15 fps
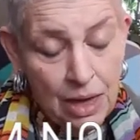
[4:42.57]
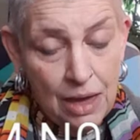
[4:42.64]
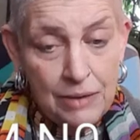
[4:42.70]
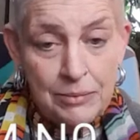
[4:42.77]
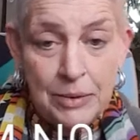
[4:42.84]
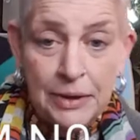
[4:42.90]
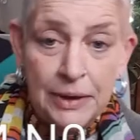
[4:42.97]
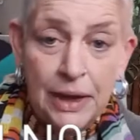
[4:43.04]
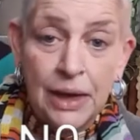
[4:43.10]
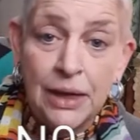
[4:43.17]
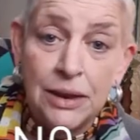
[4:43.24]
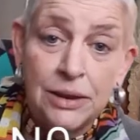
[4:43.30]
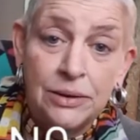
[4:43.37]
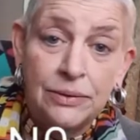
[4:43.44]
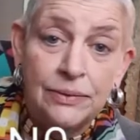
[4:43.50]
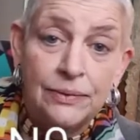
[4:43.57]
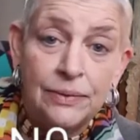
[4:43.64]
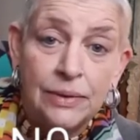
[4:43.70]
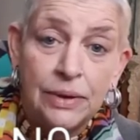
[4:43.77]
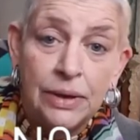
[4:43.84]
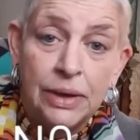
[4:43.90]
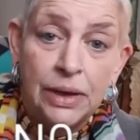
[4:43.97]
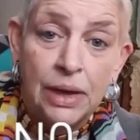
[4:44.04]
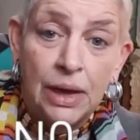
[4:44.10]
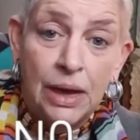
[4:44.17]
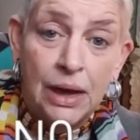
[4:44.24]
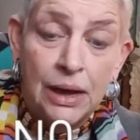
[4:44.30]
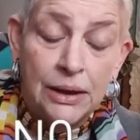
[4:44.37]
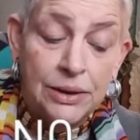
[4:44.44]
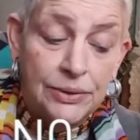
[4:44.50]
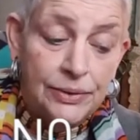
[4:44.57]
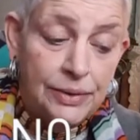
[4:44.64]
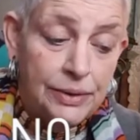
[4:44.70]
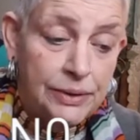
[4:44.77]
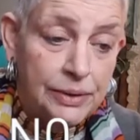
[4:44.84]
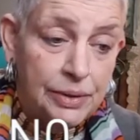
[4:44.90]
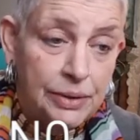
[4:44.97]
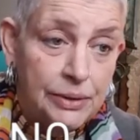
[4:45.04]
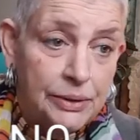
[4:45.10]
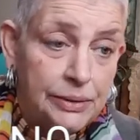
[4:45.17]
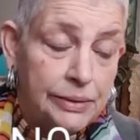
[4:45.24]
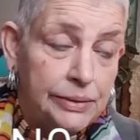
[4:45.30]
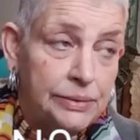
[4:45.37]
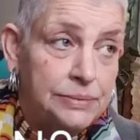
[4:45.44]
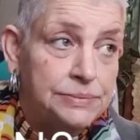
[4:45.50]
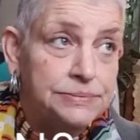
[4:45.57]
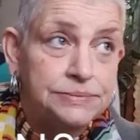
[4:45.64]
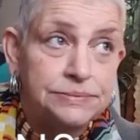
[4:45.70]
I've been kind of, honestly, a little